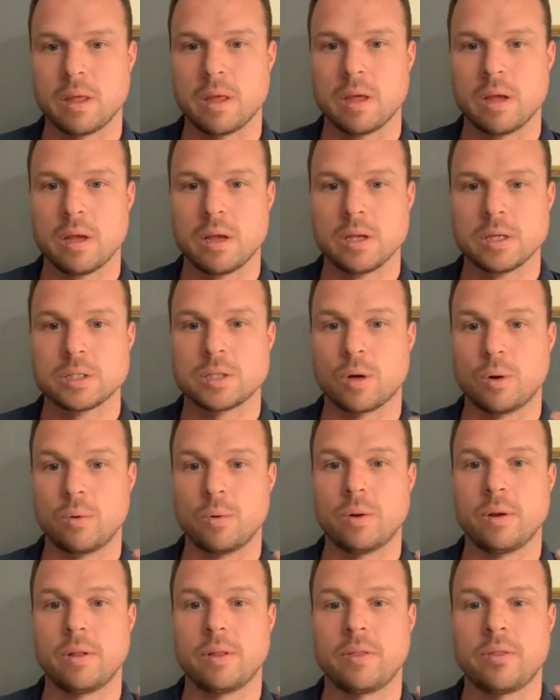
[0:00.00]
So
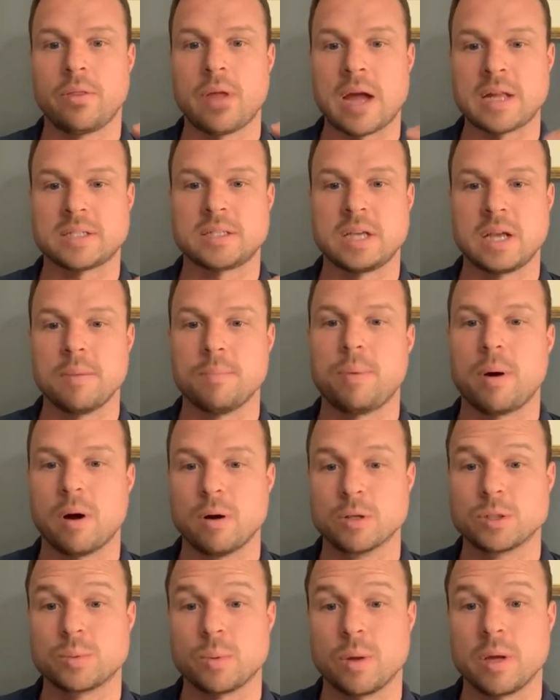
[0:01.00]
that same
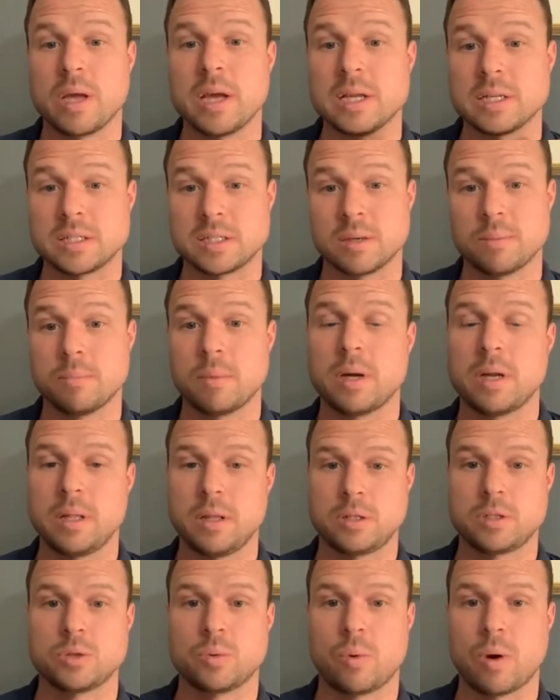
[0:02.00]
post will hit somebody
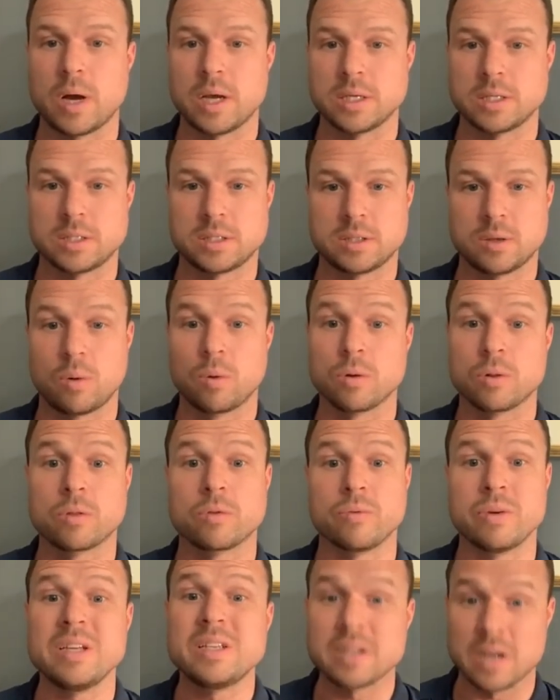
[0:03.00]
twice or
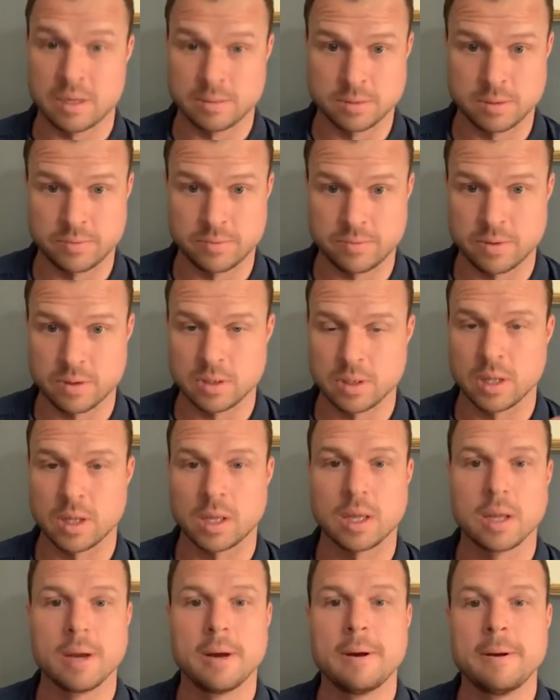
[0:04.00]
three times. Like,
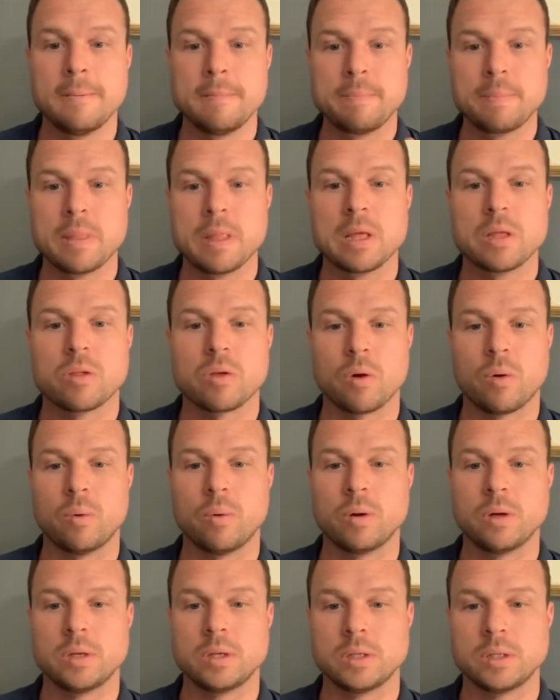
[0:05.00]
so
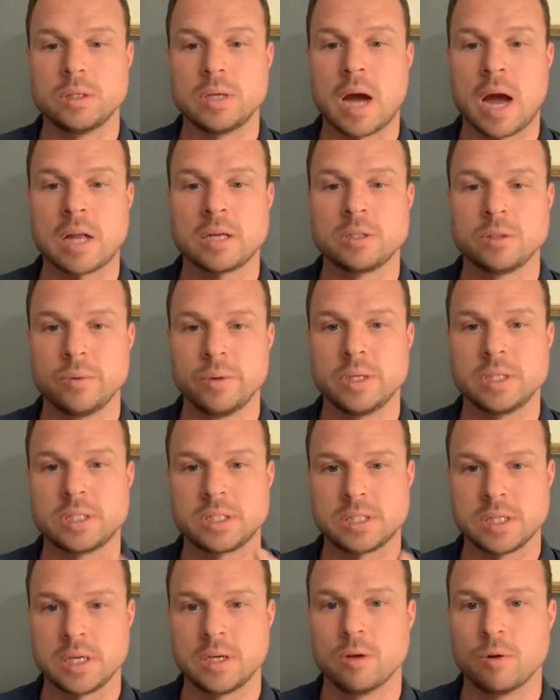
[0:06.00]
not doing
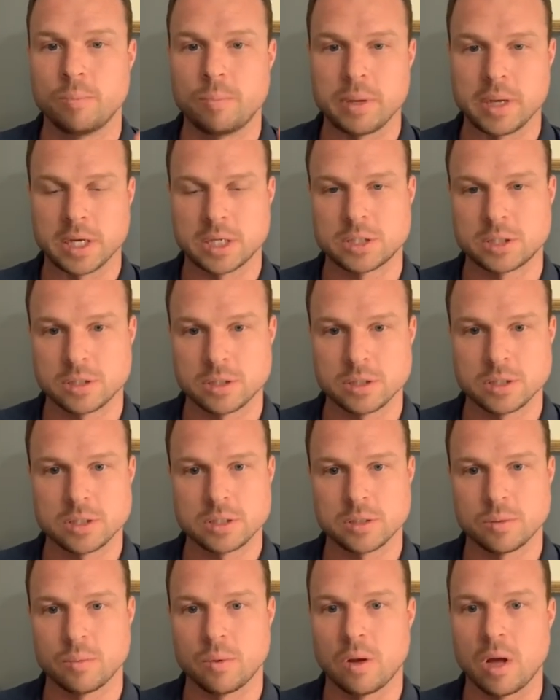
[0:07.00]
single pictures
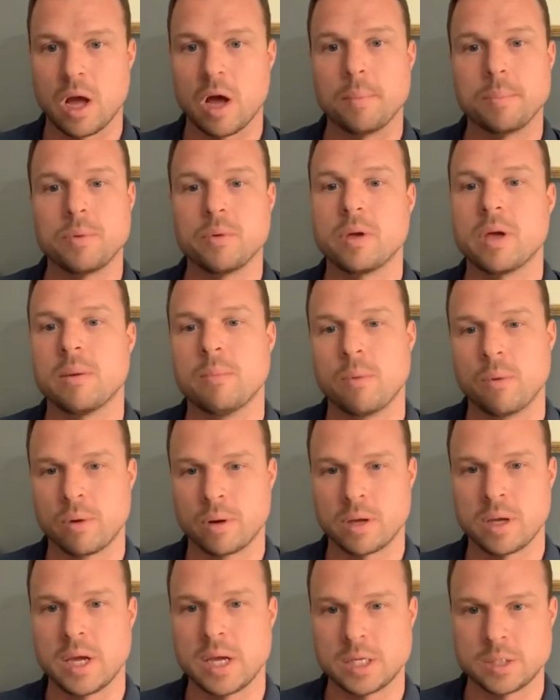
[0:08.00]
will help you get more
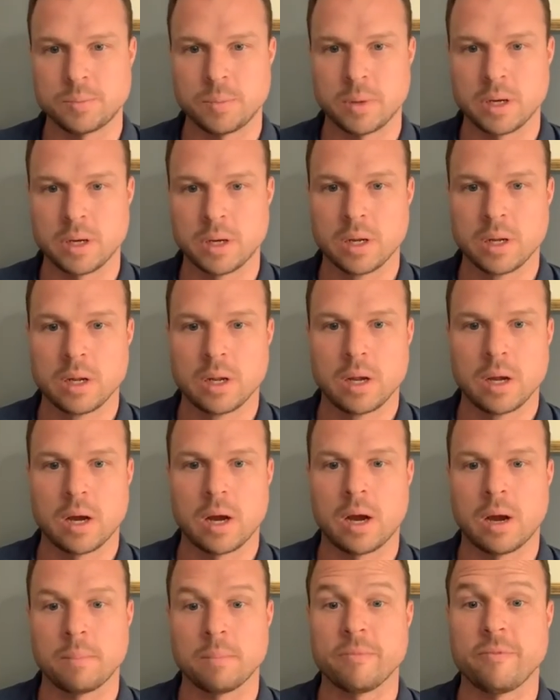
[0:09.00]
engagement.
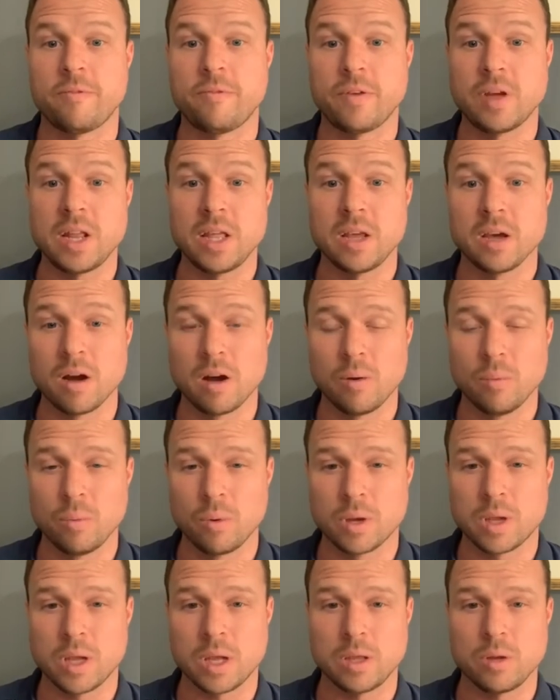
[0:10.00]
Um, video will
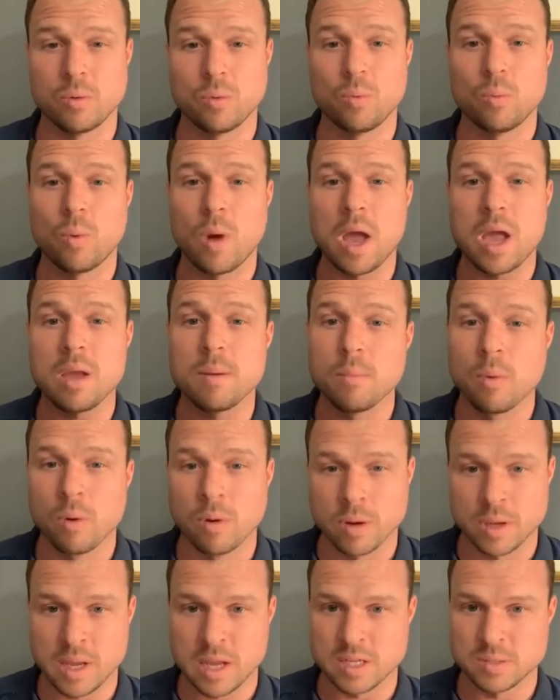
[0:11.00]
get you way more
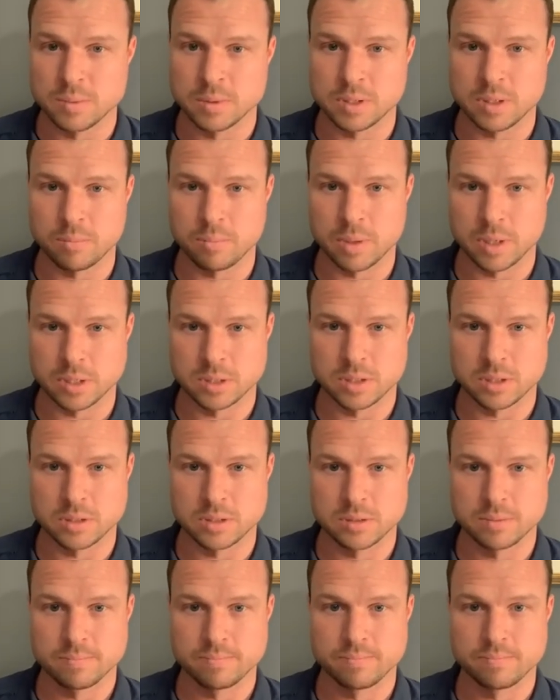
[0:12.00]
engagement than pictures,
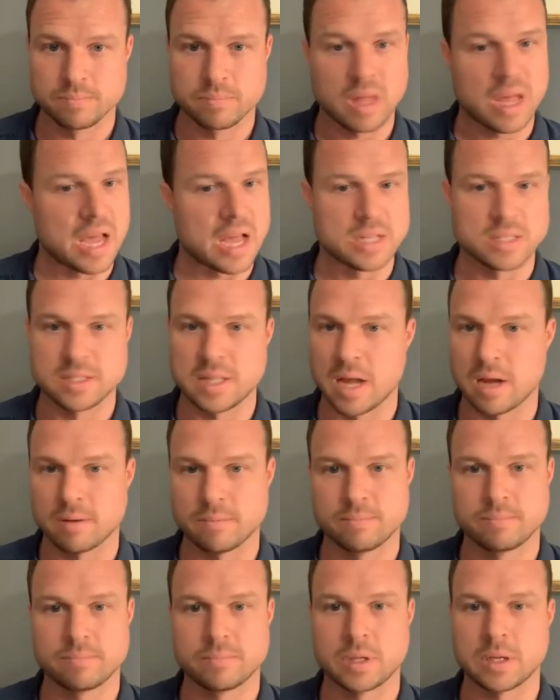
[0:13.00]
hands down.
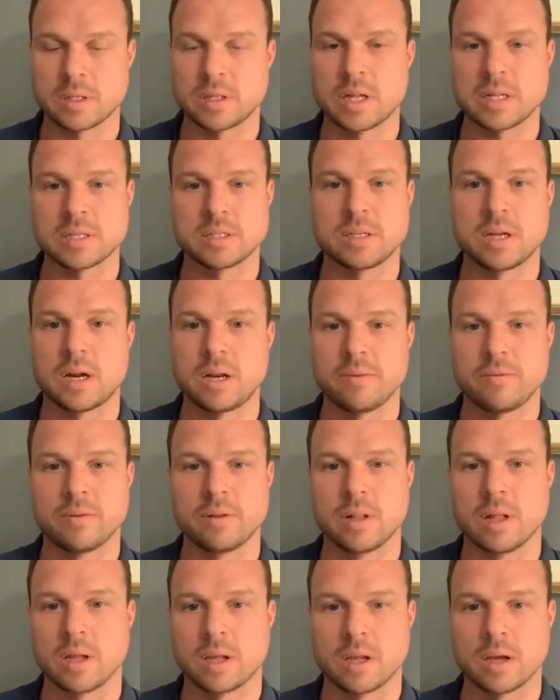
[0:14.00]
That, that's not even
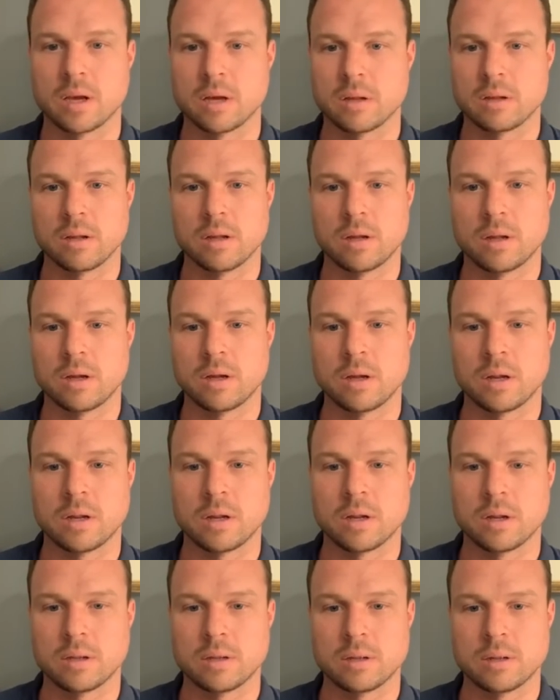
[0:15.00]
like, a, a,
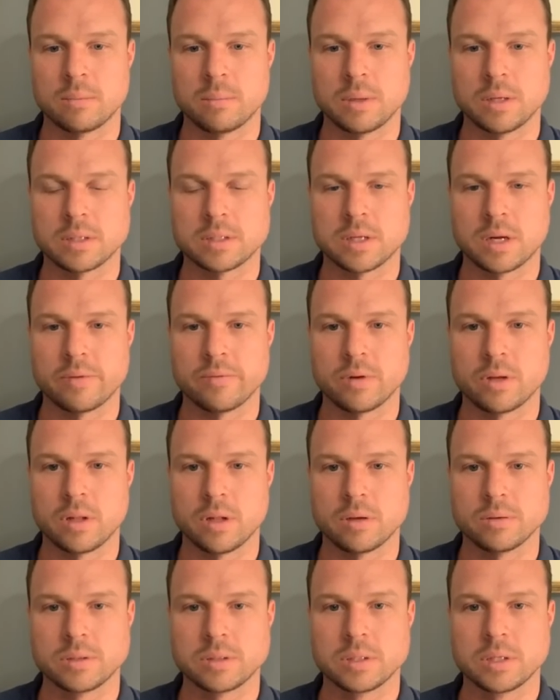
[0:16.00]
I mean, it's not even
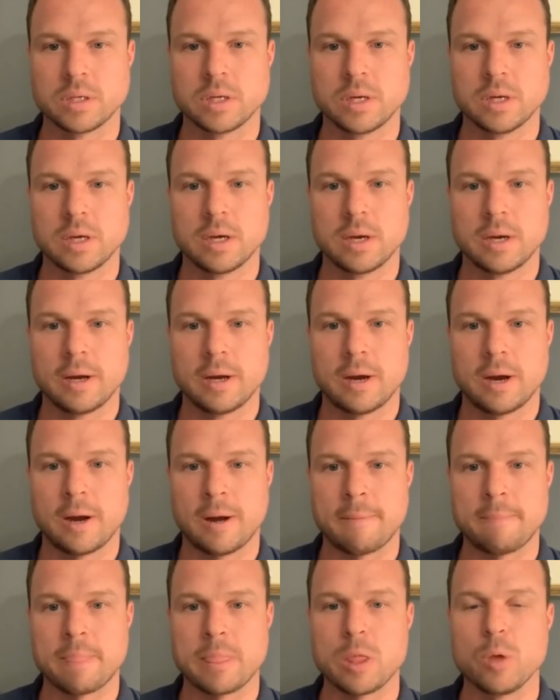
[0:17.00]
close. Um,
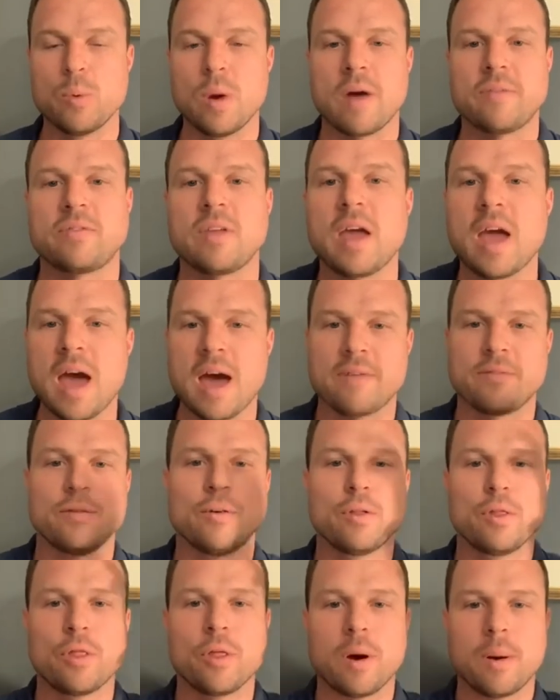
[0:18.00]
you have to have
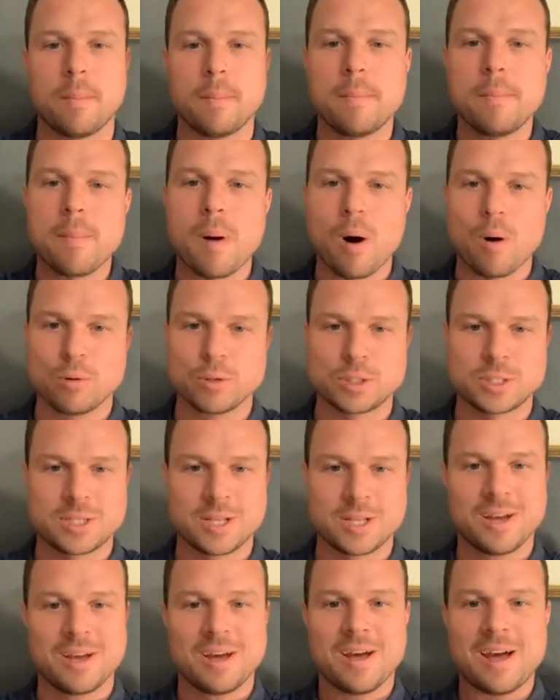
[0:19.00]
the most.
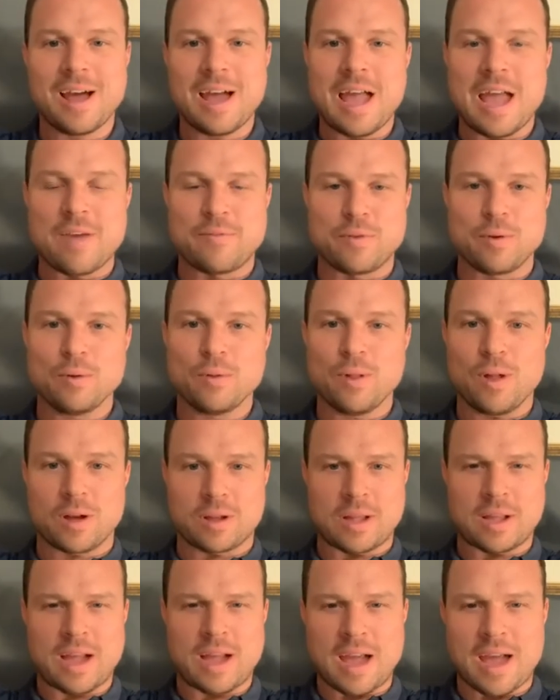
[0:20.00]
If you look,
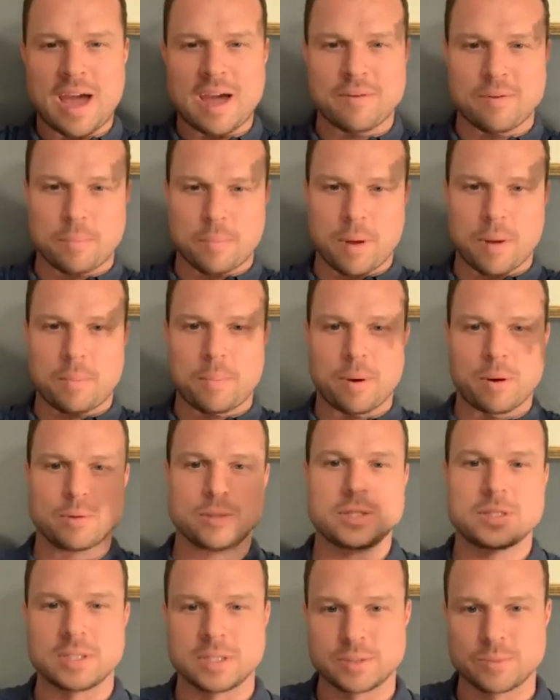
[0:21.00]
like I had a, a post
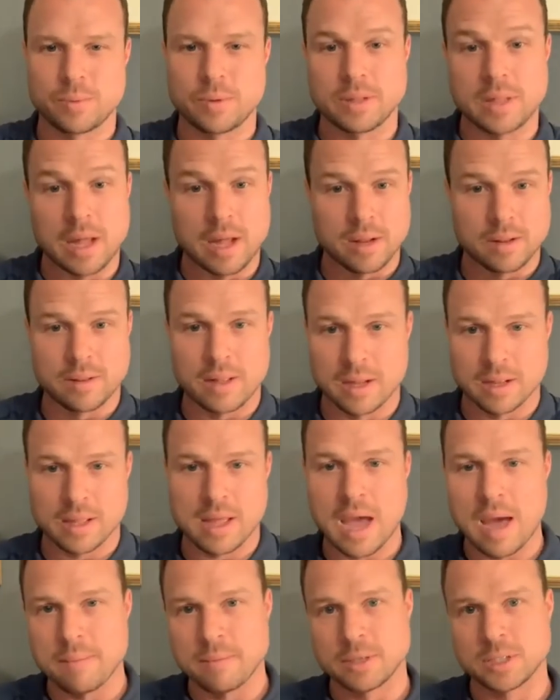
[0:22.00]
this week that that
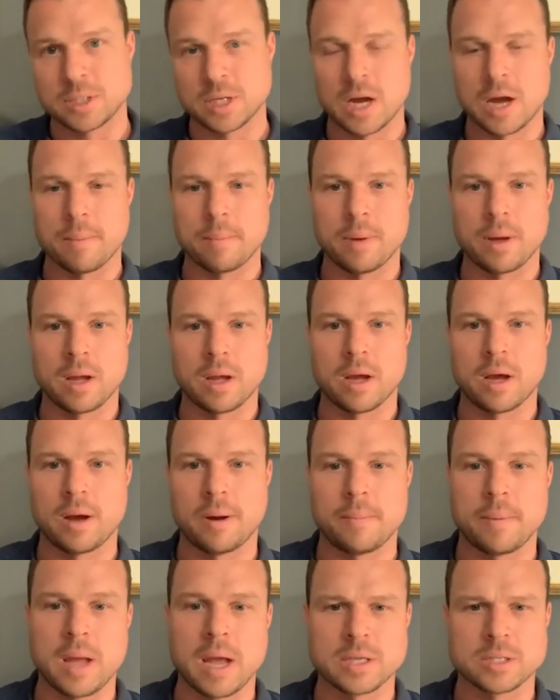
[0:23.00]
cabinet job um,
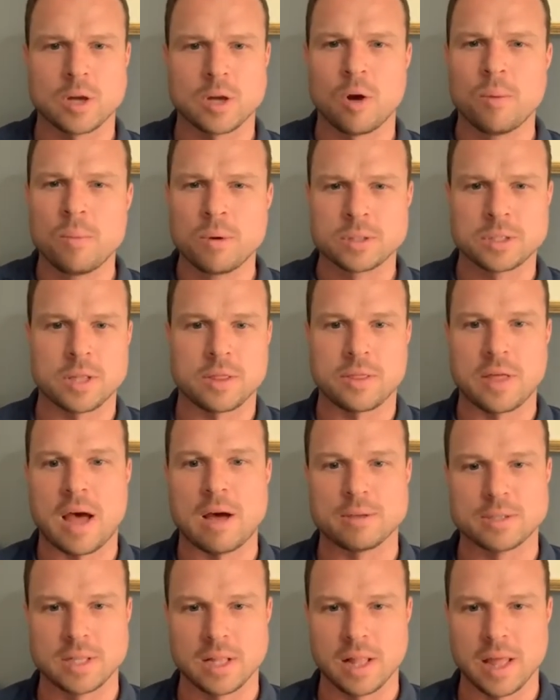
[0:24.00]
has almost a
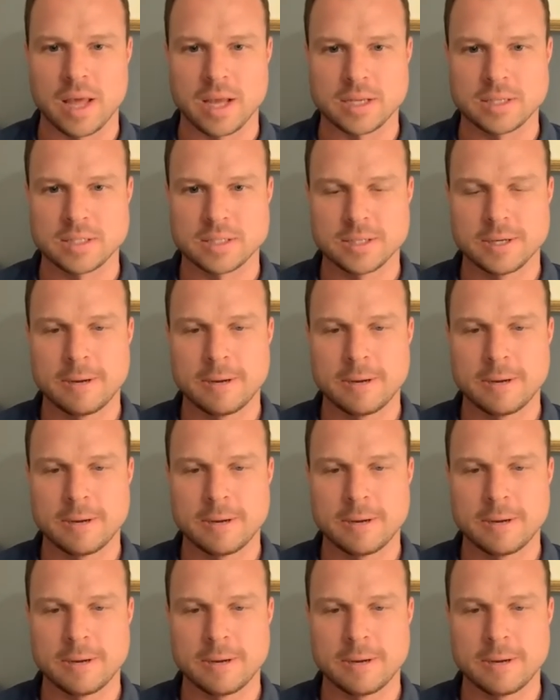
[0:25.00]
thousand likes.